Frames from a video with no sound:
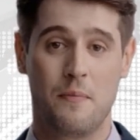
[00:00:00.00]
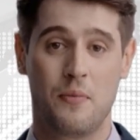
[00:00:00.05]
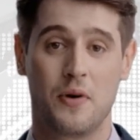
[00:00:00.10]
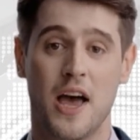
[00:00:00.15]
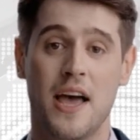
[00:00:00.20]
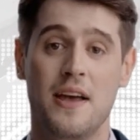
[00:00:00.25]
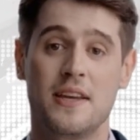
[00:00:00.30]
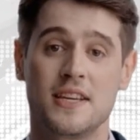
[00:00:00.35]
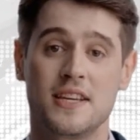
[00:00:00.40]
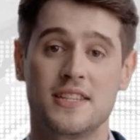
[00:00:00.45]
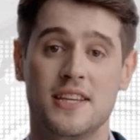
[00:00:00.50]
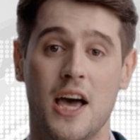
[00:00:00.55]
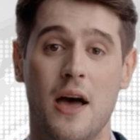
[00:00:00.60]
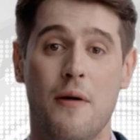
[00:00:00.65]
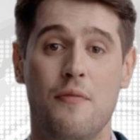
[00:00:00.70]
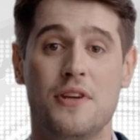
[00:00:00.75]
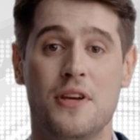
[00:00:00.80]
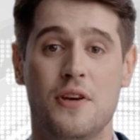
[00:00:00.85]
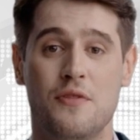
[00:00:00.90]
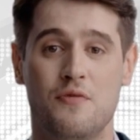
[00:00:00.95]
Bradley
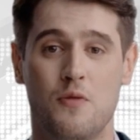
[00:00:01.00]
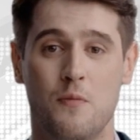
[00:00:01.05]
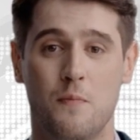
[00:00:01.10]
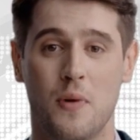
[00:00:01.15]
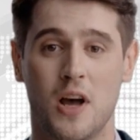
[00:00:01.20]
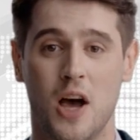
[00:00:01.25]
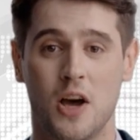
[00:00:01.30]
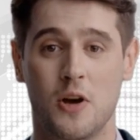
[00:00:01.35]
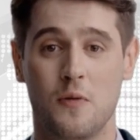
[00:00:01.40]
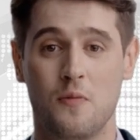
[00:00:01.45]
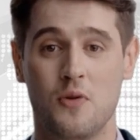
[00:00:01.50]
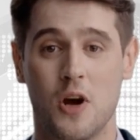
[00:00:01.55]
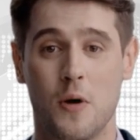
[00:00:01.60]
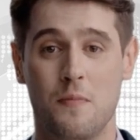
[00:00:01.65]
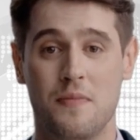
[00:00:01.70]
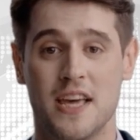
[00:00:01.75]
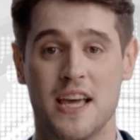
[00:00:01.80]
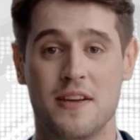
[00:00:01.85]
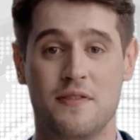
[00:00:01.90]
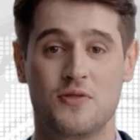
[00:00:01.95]
Thomson from Polymer
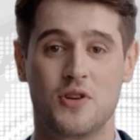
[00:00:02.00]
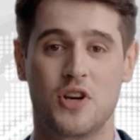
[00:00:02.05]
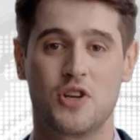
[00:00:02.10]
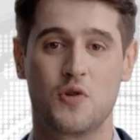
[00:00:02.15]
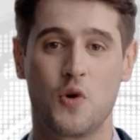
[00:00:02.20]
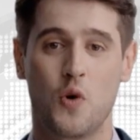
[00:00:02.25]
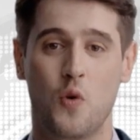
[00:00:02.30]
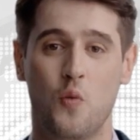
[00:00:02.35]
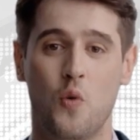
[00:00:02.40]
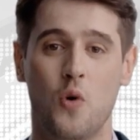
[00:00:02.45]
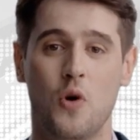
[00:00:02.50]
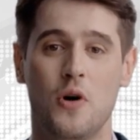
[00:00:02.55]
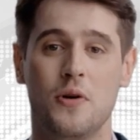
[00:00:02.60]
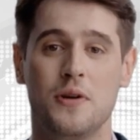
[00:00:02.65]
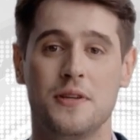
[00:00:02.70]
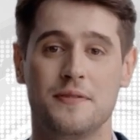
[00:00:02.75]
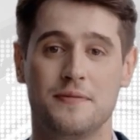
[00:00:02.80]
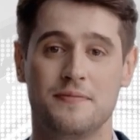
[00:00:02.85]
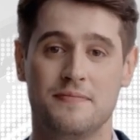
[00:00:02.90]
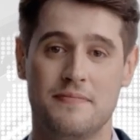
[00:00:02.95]
Update Virtual
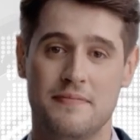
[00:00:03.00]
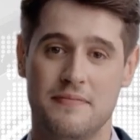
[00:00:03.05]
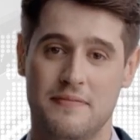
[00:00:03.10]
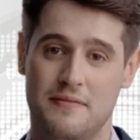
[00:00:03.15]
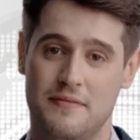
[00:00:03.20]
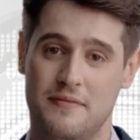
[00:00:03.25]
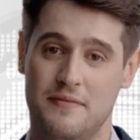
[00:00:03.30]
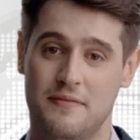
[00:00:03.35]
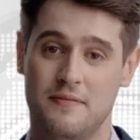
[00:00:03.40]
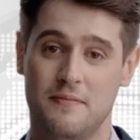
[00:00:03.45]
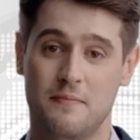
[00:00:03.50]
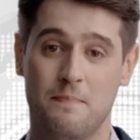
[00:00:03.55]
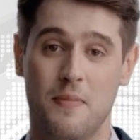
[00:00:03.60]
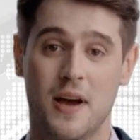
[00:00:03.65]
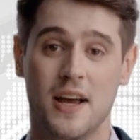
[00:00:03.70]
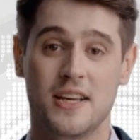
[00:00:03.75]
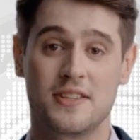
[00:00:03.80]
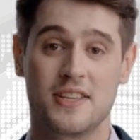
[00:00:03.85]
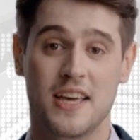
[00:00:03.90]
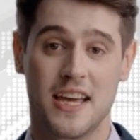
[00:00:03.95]
World.
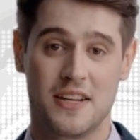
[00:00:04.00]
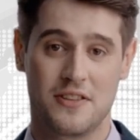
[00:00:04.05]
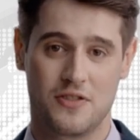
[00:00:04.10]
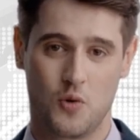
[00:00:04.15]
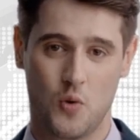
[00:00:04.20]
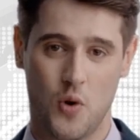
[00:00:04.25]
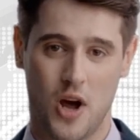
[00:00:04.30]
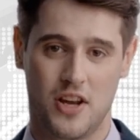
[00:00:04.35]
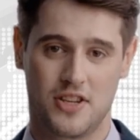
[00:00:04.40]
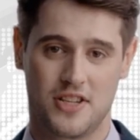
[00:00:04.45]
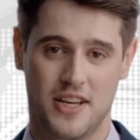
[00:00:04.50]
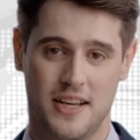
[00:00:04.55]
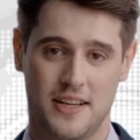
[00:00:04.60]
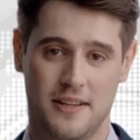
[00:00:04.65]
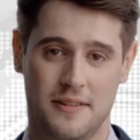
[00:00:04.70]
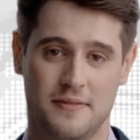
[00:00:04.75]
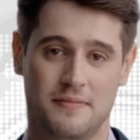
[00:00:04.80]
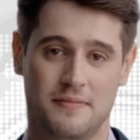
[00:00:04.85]
Many thanks for watching.